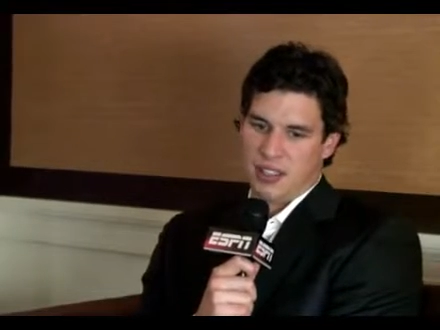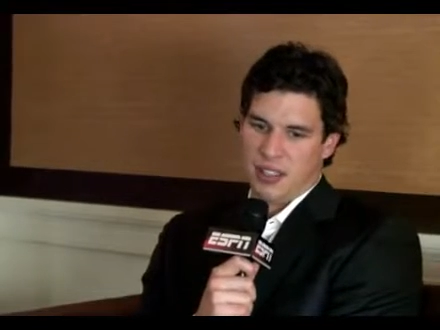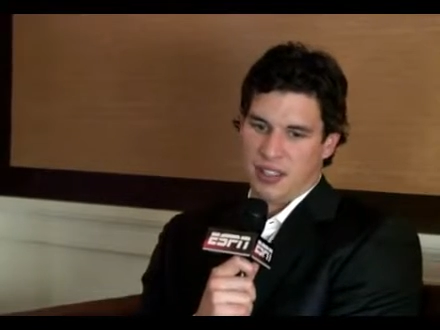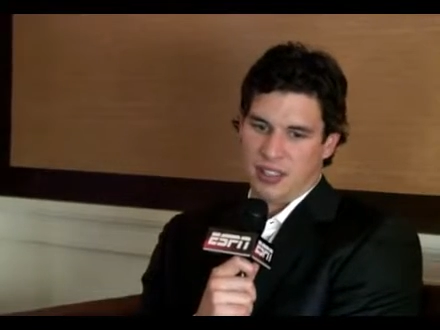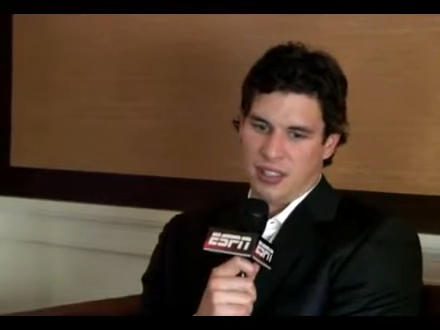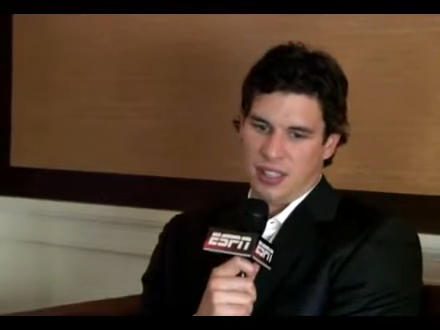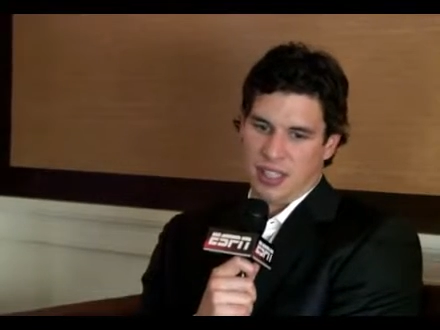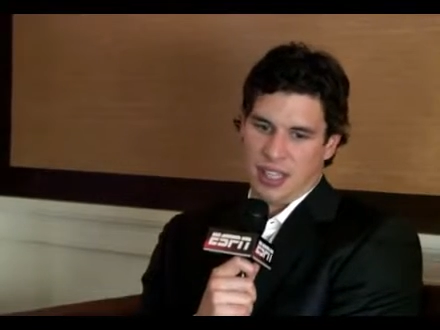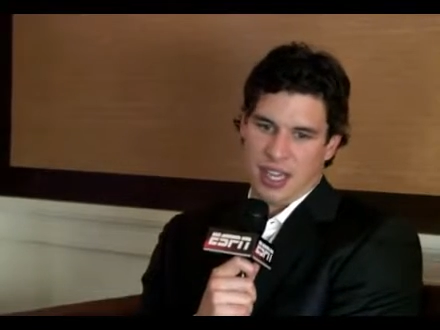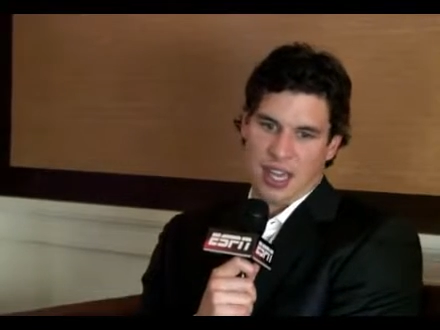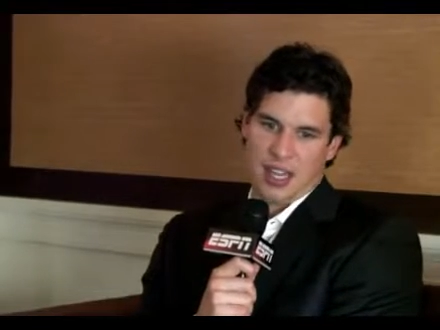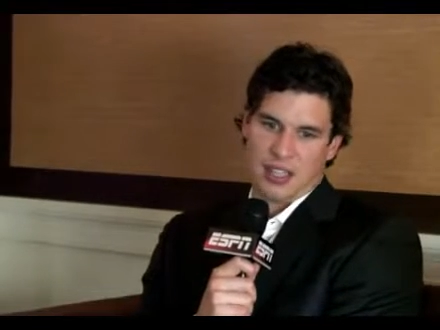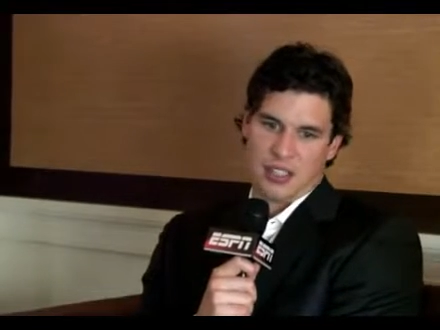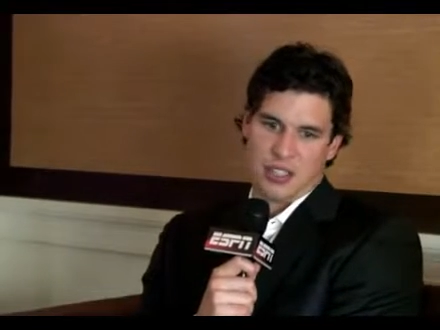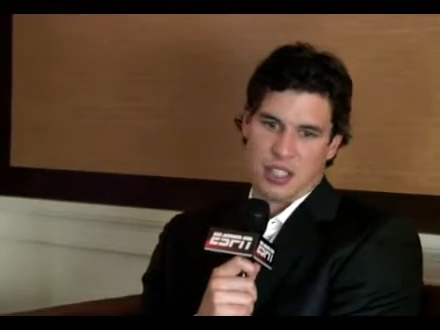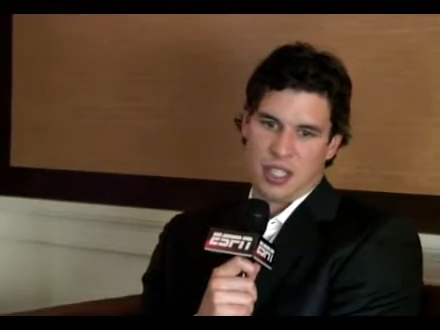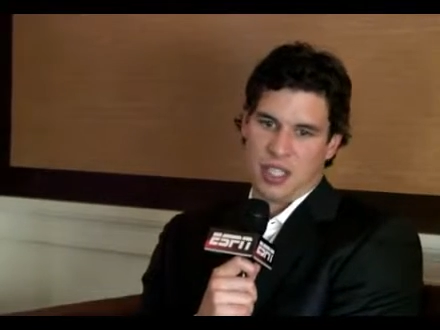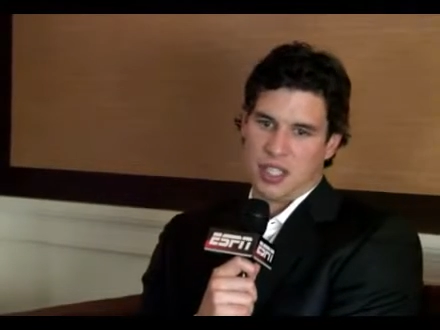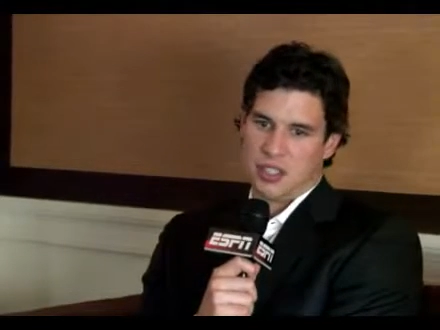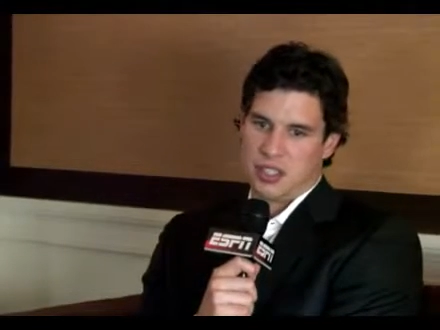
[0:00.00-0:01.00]
You can't
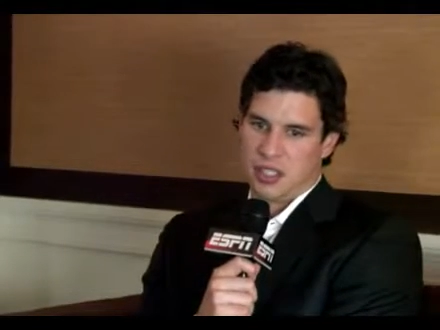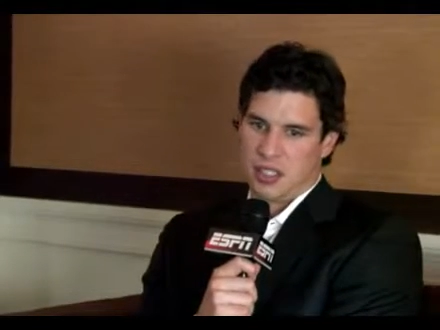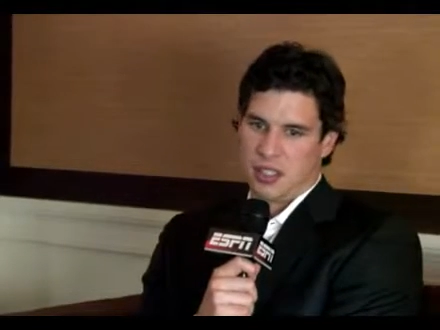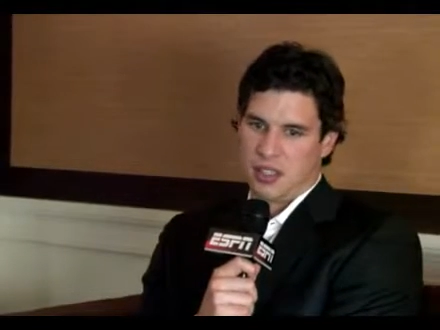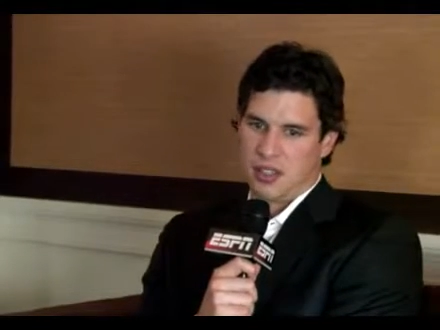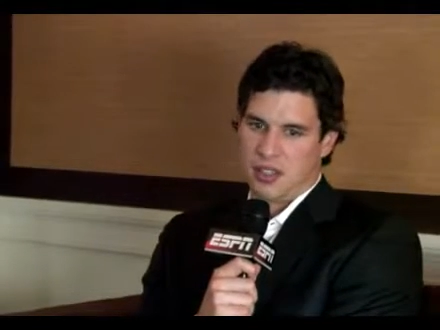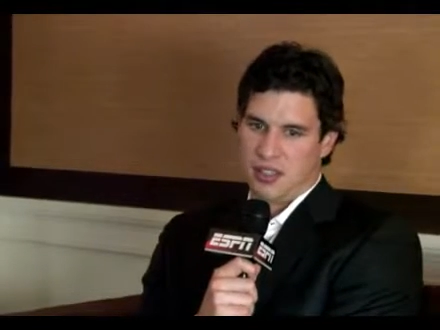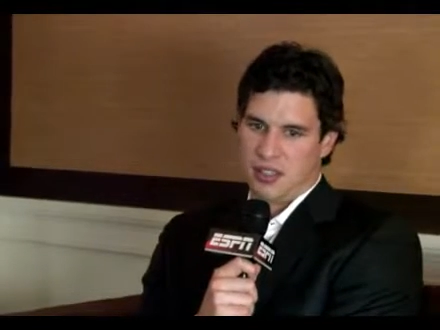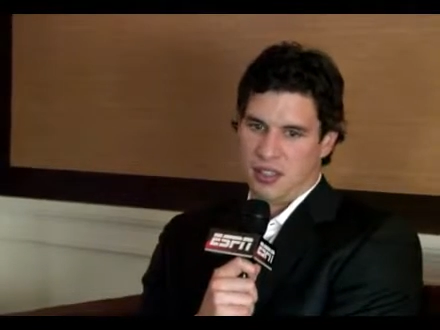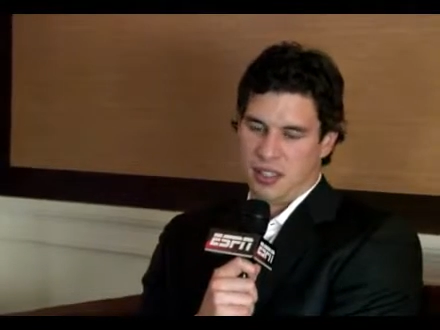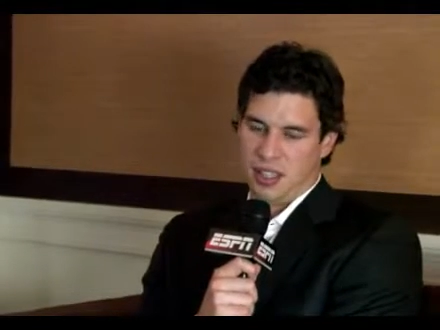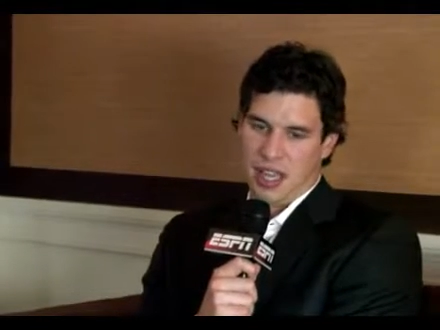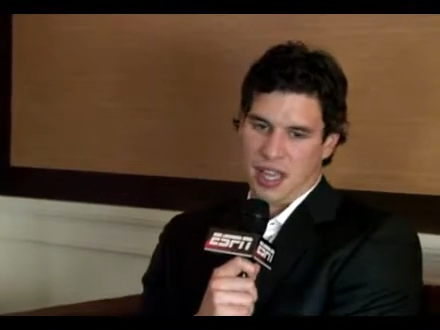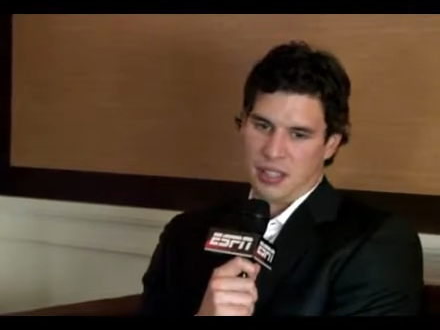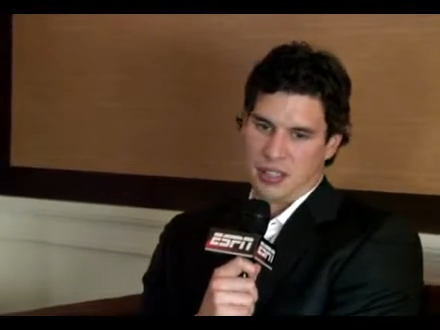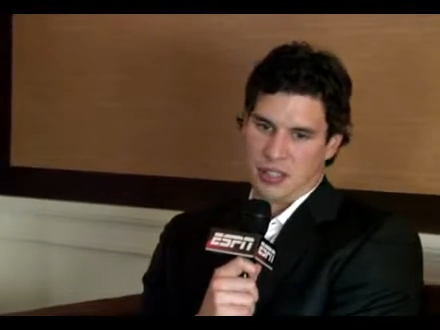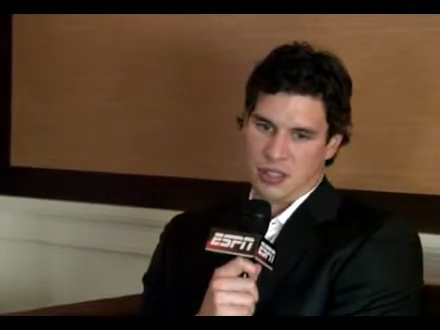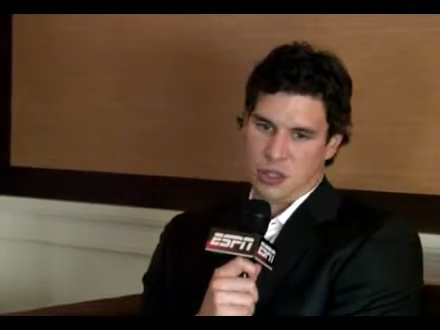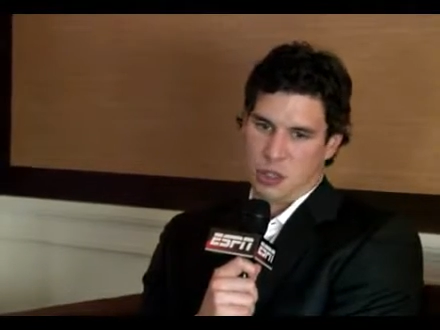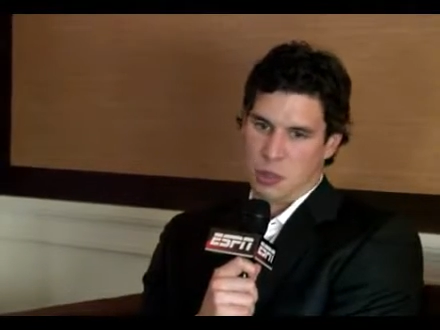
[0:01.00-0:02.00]
change anything. You
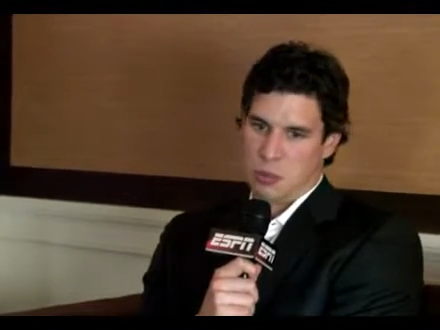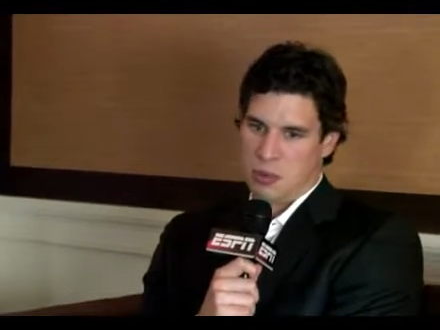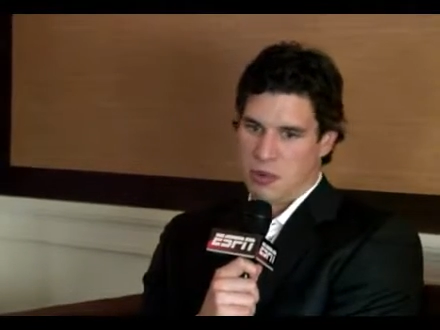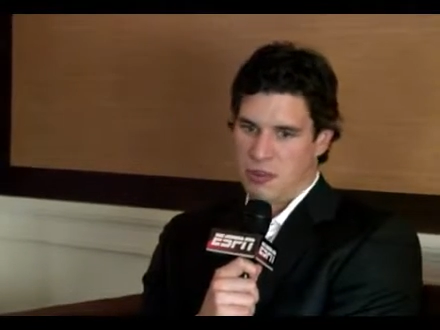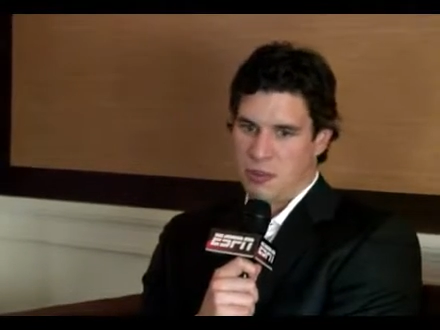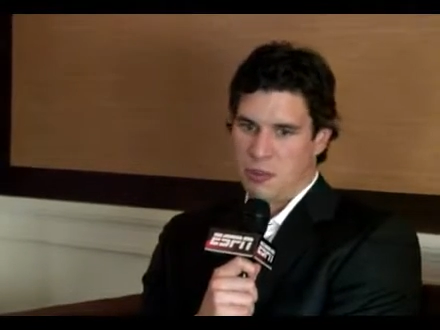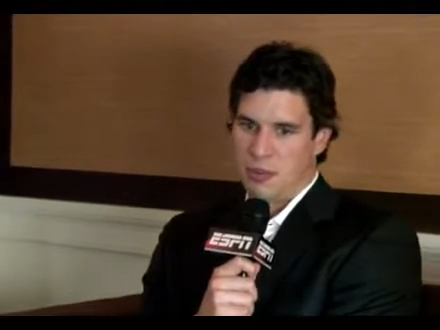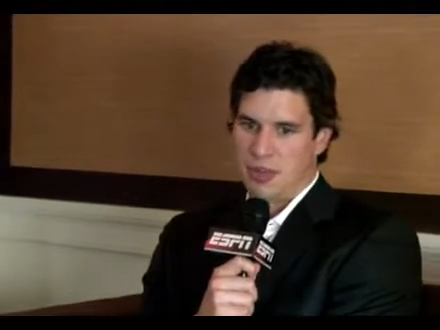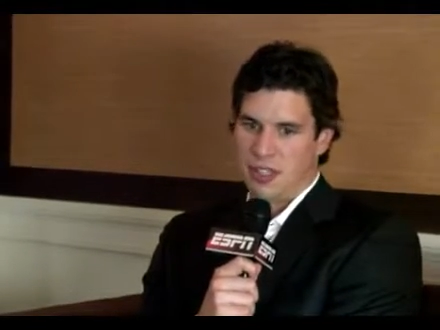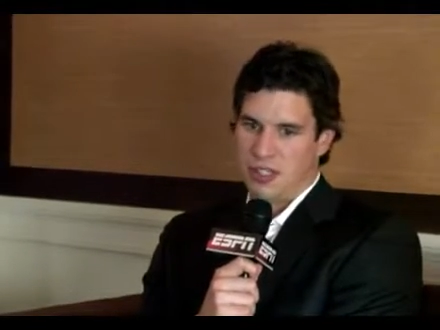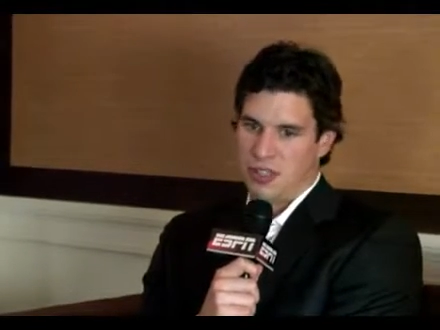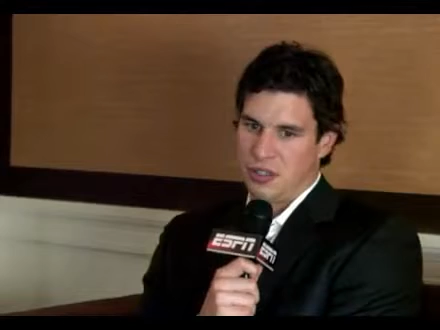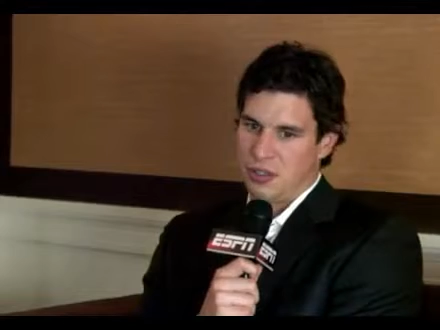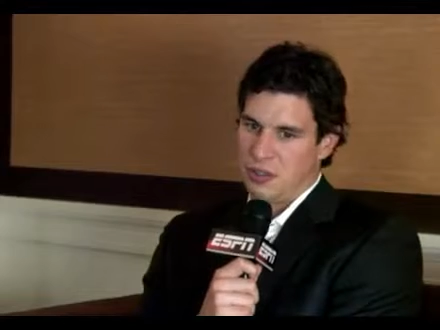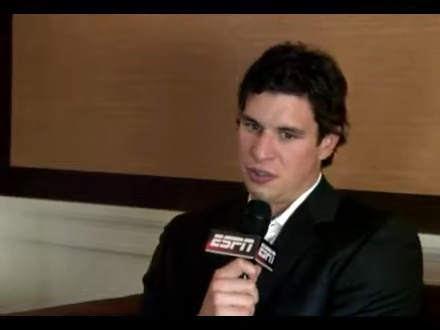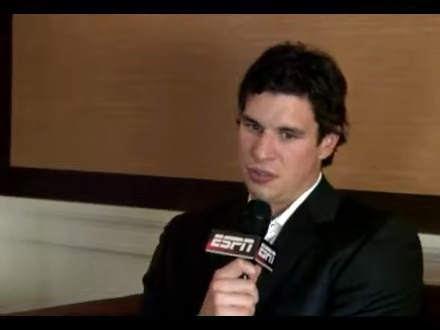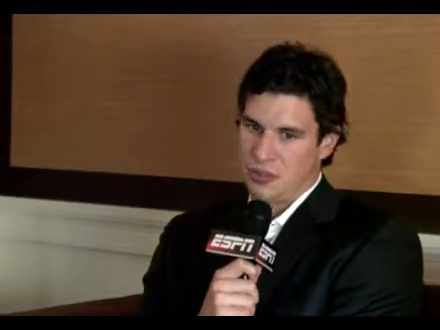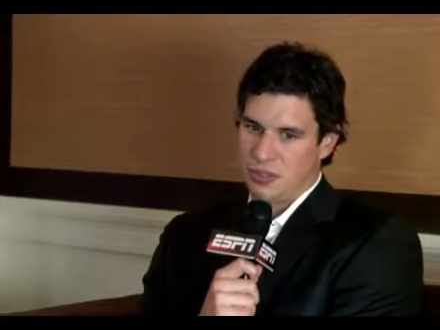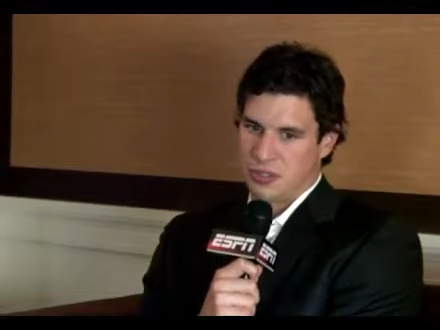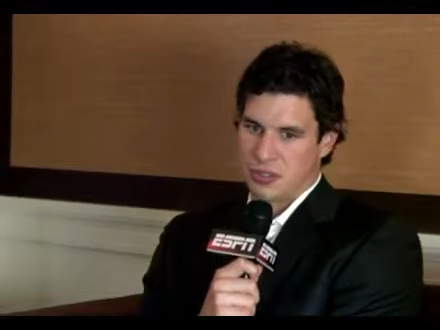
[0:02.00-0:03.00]
can't assume everybody
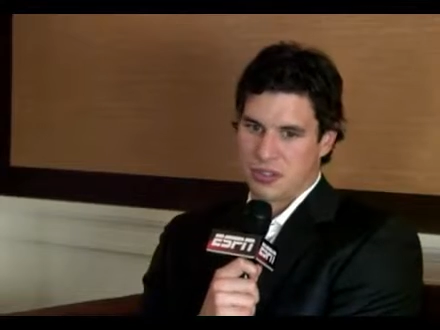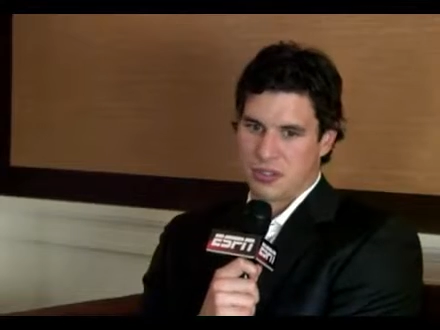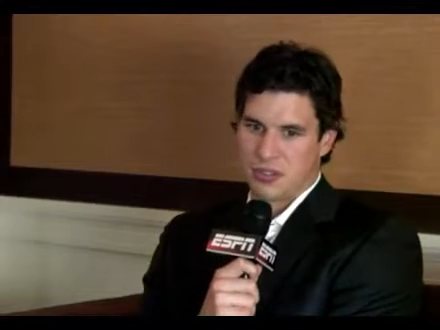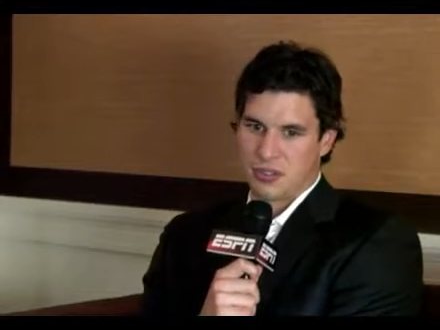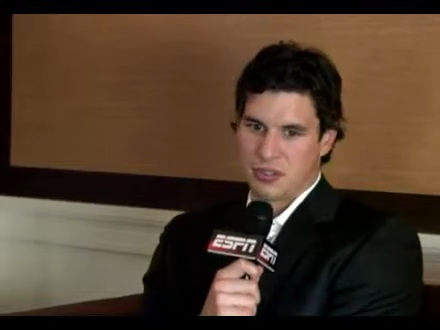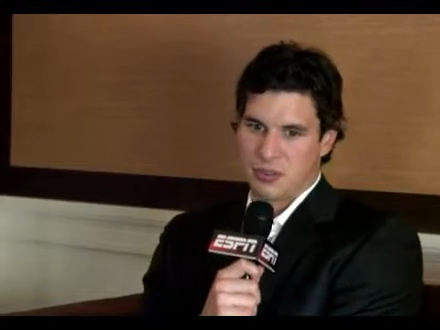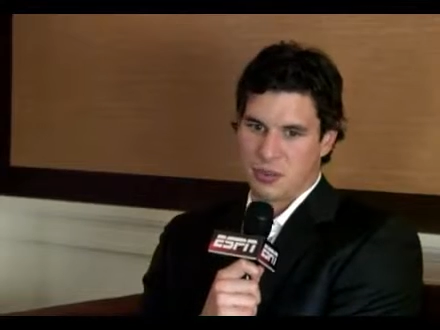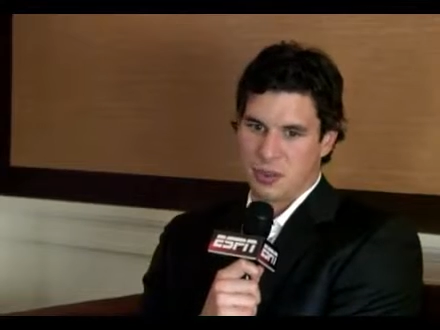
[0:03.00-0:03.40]
knows